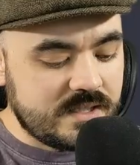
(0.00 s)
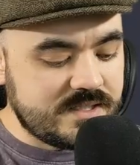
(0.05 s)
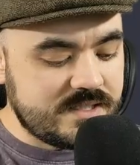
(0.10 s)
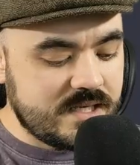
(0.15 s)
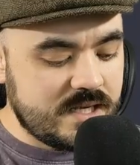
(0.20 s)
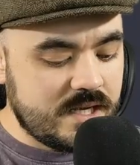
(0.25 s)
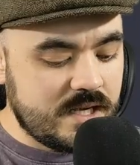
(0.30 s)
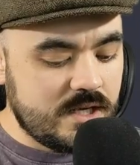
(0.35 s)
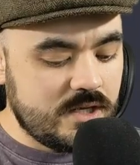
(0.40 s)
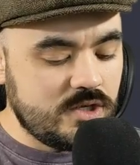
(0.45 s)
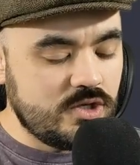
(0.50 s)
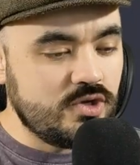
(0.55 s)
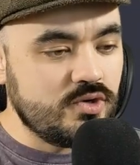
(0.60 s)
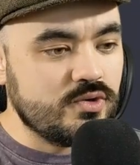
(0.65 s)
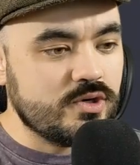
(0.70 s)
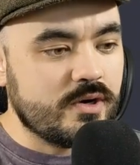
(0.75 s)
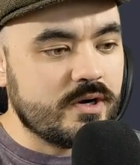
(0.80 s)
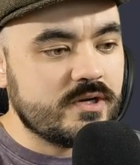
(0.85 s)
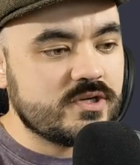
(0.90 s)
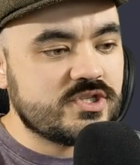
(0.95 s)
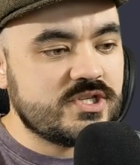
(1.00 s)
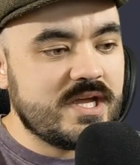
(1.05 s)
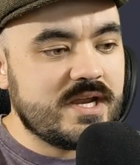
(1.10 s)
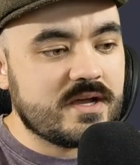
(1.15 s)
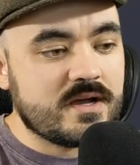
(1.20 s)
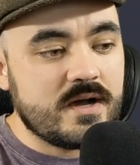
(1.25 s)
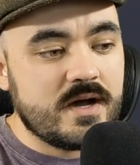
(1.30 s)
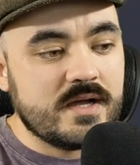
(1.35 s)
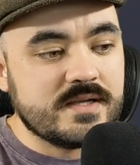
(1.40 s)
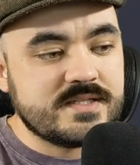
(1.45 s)
Let's say you don't understand
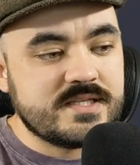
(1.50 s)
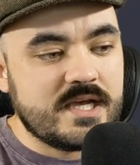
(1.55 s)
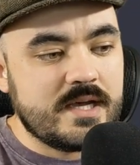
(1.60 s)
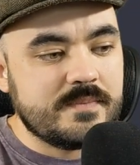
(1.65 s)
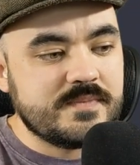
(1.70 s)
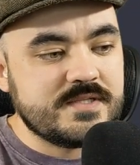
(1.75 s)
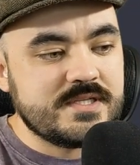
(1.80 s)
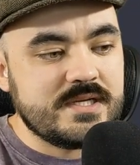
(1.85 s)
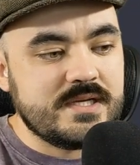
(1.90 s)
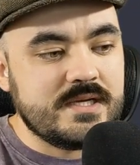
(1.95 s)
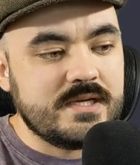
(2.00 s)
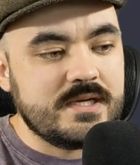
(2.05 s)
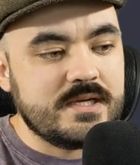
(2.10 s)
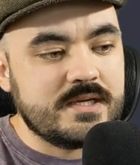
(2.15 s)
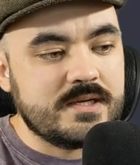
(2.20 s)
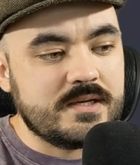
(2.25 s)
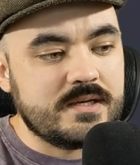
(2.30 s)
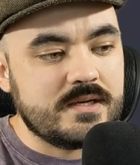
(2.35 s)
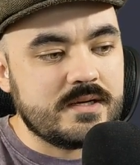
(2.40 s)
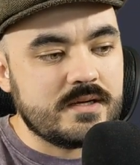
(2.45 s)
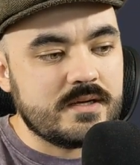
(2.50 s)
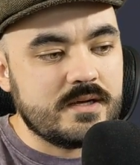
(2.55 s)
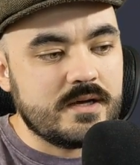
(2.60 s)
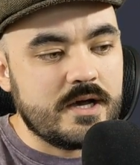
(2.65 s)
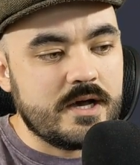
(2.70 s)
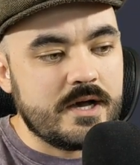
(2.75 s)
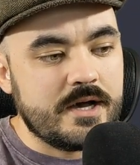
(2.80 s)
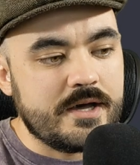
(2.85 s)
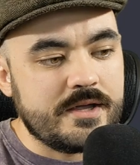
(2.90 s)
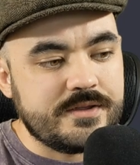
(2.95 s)
a concept in
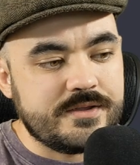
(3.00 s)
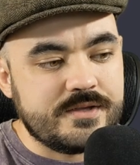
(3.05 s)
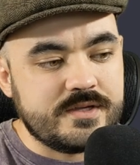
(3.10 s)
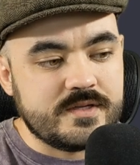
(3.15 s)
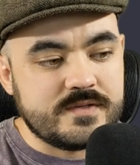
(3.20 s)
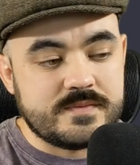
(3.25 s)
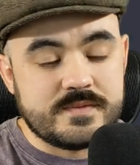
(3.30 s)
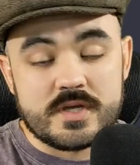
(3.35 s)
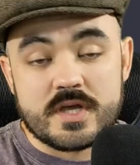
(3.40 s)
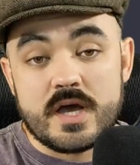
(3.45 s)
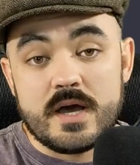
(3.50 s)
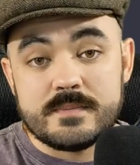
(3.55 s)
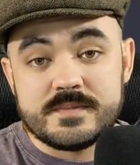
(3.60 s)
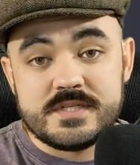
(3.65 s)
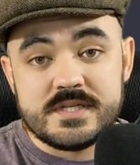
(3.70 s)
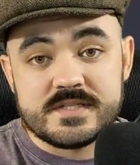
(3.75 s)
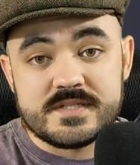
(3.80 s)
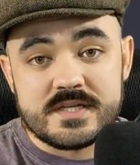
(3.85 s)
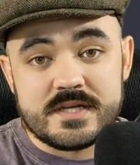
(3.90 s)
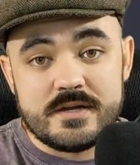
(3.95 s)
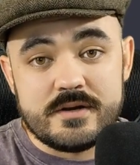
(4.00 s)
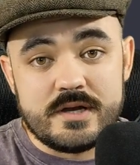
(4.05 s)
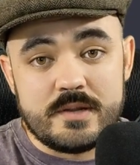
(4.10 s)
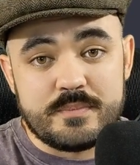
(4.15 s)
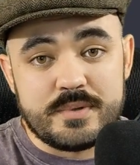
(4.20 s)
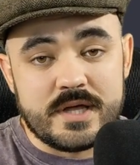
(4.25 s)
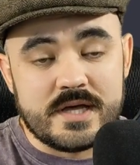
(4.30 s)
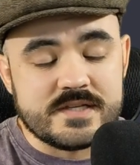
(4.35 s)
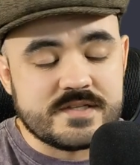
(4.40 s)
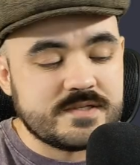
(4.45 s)
uh, the, the CompTIA Security
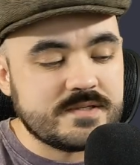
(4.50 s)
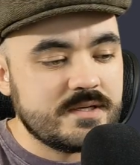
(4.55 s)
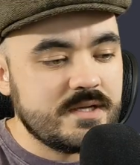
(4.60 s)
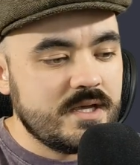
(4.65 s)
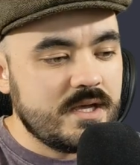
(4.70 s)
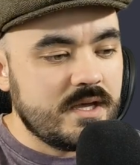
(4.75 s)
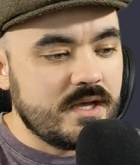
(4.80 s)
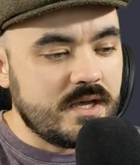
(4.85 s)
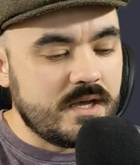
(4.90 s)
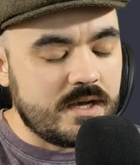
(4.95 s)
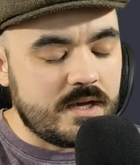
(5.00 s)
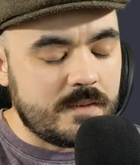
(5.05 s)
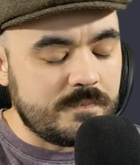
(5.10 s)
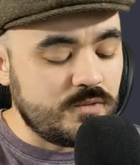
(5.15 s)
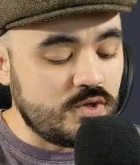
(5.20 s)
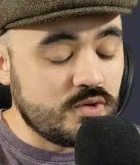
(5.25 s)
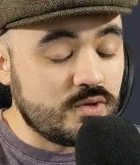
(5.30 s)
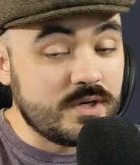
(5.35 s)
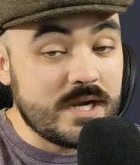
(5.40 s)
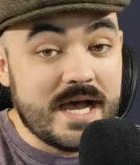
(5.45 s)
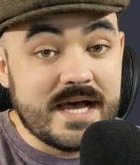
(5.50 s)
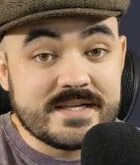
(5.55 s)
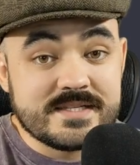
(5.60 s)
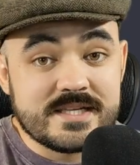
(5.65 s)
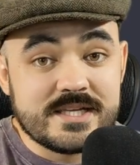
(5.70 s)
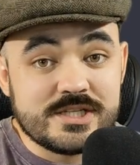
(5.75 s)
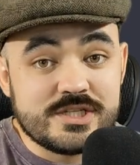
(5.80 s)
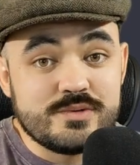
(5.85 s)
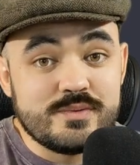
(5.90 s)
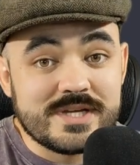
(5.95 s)
Plus. Um, you could
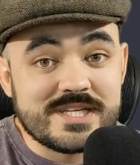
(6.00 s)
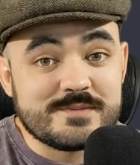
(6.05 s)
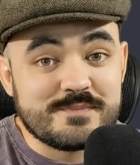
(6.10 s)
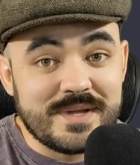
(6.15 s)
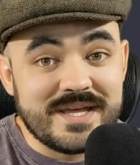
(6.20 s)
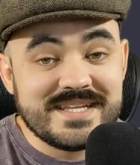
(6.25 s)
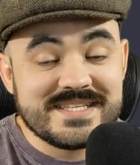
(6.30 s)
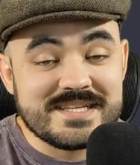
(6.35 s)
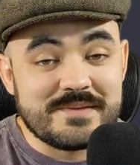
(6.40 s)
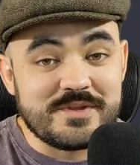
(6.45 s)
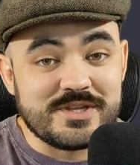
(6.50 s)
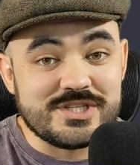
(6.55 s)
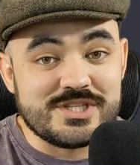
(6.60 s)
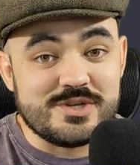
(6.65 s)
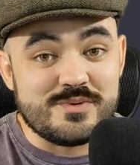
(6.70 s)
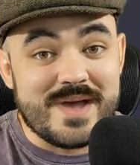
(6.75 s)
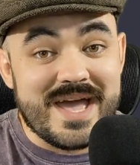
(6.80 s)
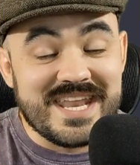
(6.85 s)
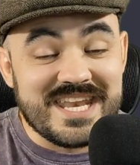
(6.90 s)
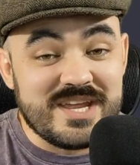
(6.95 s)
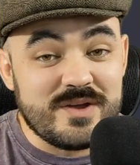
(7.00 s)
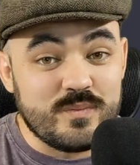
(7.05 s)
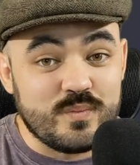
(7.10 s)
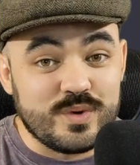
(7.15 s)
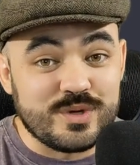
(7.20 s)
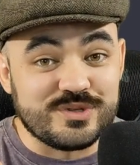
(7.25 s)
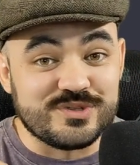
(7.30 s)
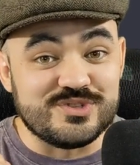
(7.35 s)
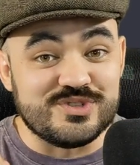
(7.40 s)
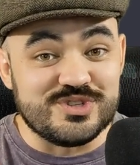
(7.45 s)
ask it to explain something to you and it
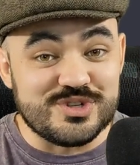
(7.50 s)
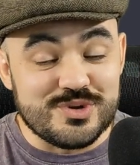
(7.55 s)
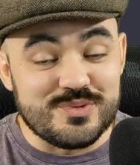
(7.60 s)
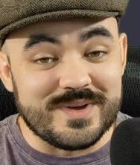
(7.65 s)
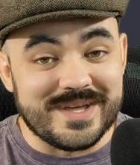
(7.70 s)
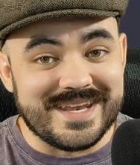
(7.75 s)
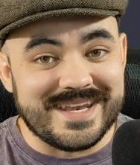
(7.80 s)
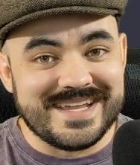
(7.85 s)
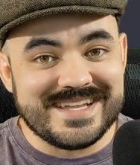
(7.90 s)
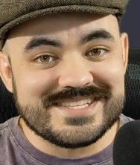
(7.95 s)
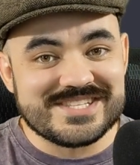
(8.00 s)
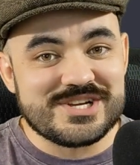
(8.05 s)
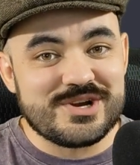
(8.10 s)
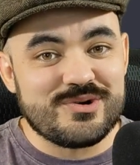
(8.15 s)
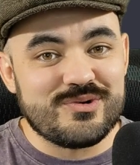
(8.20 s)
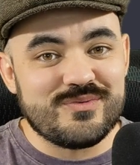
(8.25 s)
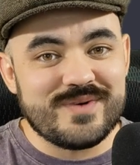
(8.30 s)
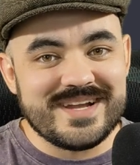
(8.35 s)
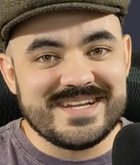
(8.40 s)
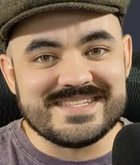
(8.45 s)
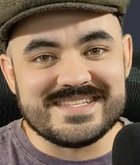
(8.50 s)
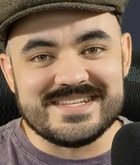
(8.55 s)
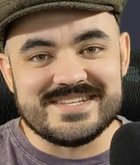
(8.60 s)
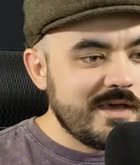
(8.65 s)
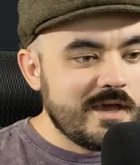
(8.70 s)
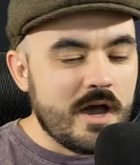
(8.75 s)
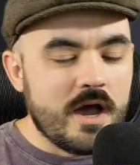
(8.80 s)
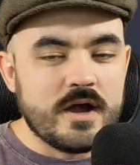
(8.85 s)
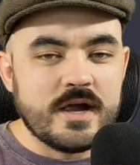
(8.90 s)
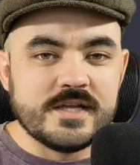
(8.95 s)
will do it. It's crazy.
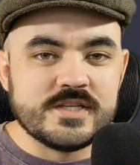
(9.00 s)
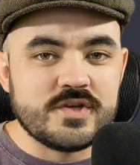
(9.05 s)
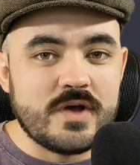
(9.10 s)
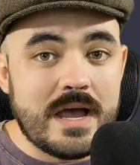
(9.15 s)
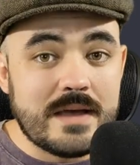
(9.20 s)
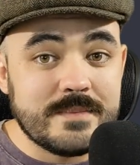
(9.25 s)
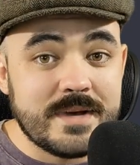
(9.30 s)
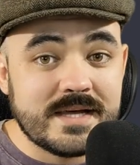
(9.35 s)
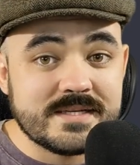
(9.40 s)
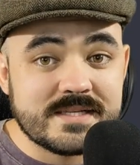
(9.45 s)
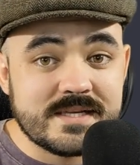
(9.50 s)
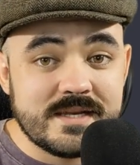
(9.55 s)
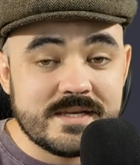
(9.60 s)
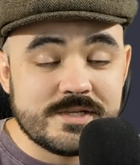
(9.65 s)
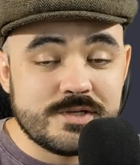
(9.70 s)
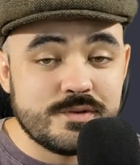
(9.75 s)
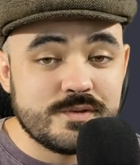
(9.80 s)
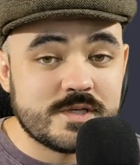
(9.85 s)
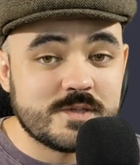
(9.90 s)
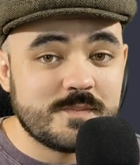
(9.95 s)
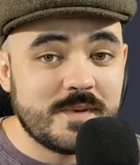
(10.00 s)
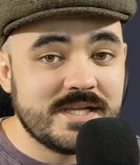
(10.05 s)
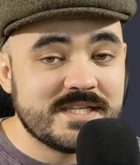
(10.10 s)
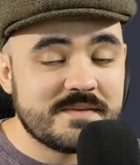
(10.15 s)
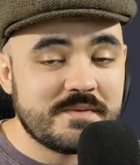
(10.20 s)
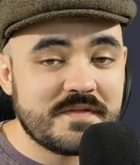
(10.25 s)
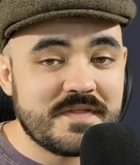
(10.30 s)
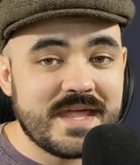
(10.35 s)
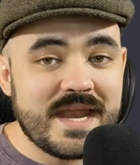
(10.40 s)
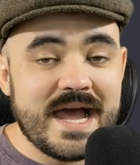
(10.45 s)
All right, so I'm asking it to explain
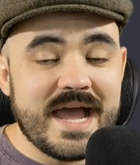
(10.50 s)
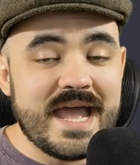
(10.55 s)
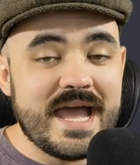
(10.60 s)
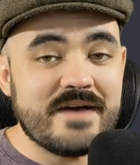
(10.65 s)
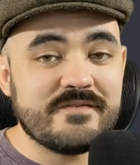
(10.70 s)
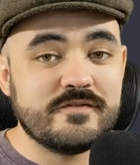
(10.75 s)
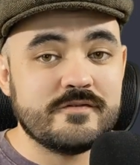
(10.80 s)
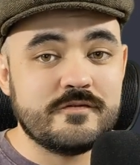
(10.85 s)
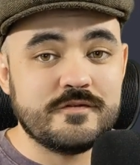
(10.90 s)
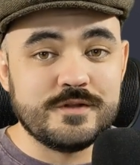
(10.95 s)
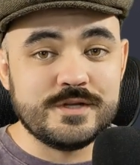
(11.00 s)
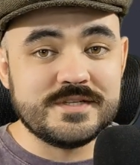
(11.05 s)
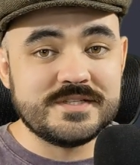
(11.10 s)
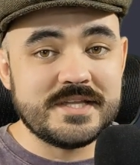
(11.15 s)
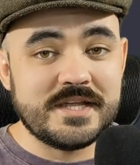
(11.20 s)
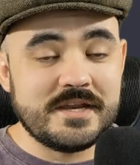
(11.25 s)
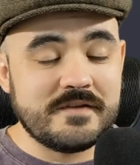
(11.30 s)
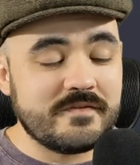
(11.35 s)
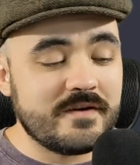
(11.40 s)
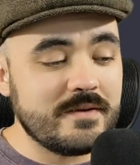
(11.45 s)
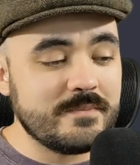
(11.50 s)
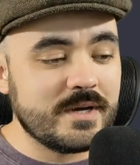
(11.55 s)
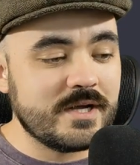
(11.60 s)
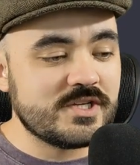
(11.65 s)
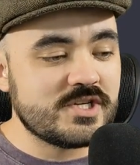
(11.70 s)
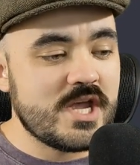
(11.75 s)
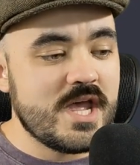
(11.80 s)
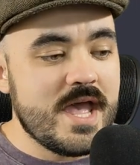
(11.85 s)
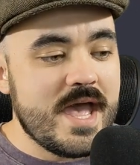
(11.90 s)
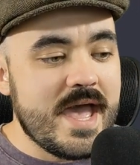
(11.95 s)
something that I haven't fully studied very
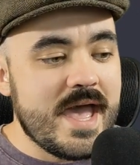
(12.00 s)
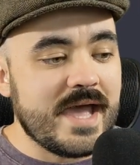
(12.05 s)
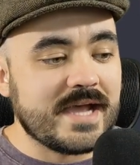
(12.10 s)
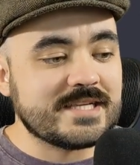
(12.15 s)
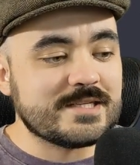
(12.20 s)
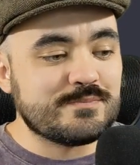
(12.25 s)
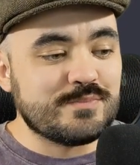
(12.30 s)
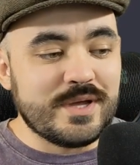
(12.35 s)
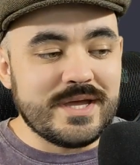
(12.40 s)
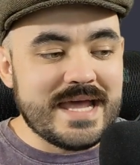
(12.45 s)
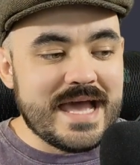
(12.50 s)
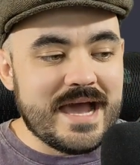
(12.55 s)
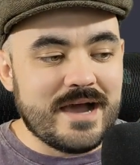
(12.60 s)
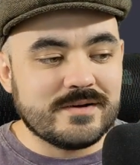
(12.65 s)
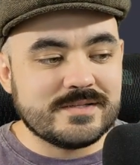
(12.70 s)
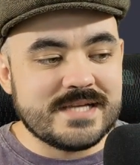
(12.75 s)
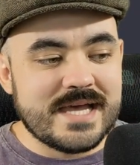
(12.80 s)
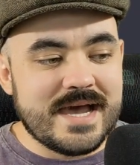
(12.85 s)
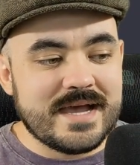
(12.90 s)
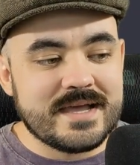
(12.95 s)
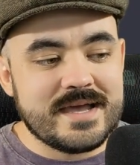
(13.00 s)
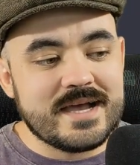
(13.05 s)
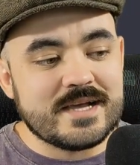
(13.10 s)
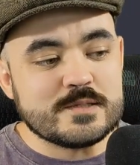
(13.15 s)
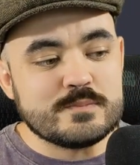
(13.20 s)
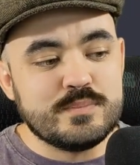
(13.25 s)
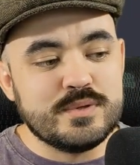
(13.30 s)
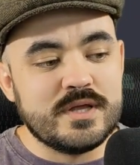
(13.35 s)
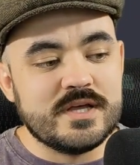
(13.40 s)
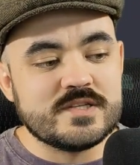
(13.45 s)
much. Explain how
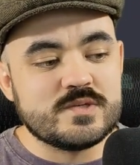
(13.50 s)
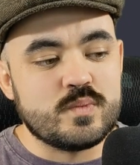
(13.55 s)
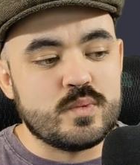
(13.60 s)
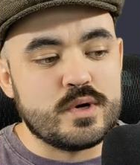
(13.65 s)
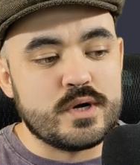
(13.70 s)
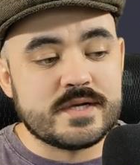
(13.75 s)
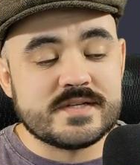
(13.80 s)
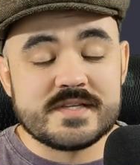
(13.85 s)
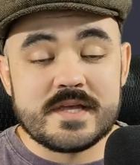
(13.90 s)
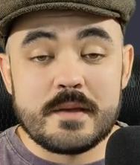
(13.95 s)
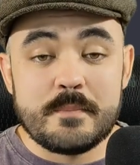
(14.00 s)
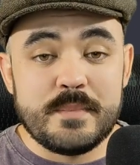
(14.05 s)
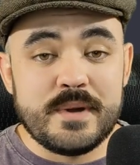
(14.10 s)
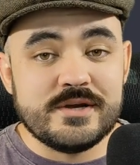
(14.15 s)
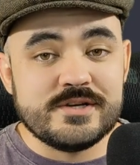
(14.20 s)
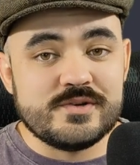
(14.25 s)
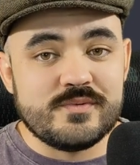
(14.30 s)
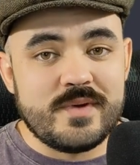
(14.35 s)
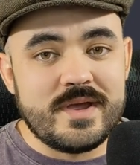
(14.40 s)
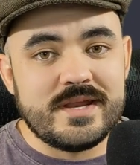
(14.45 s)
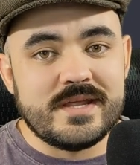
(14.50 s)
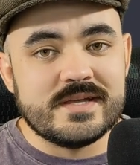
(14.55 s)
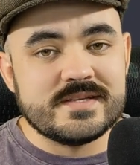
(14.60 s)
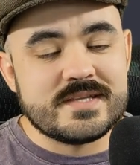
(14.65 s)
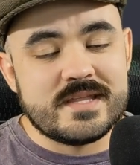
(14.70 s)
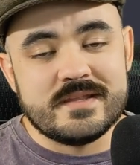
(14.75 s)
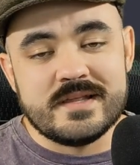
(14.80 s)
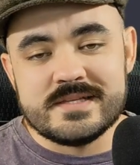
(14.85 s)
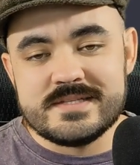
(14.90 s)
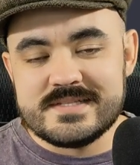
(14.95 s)
TACACS Plus works compared to
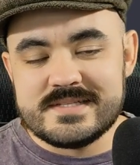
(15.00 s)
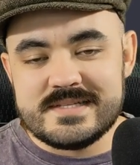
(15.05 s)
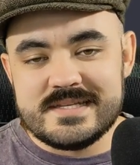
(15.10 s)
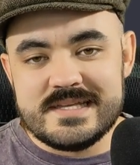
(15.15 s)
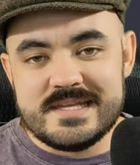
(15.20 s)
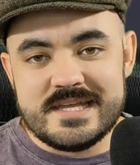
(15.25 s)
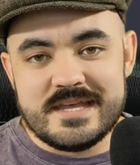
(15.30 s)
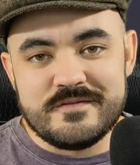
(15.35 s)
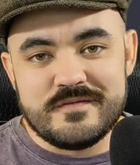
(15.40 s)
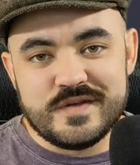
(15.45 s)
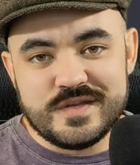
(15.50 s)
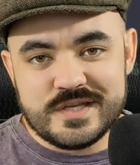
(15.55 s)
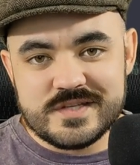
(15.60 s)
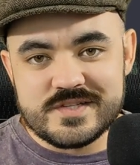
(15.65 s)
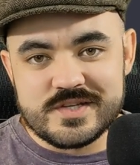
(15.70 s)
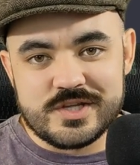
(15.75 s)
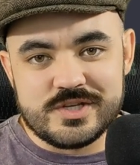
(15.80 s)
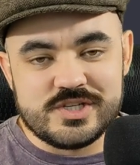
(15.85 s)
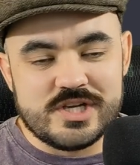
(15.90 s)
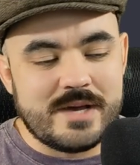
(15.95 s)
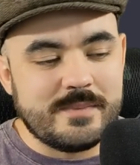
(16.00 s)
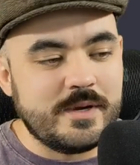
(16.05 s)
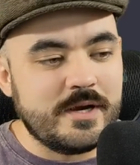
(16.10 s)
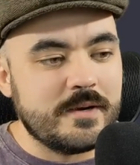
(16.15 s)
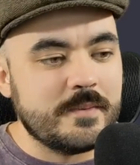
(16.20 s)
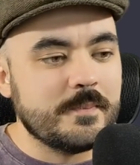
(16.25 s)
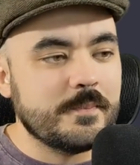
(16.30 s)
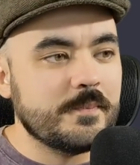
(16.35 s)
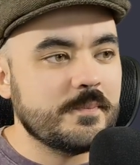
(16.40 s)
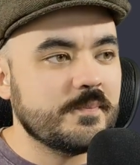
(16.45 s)
Radius, and let's see if it does a good job
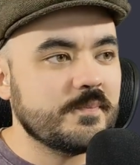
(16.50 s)
here.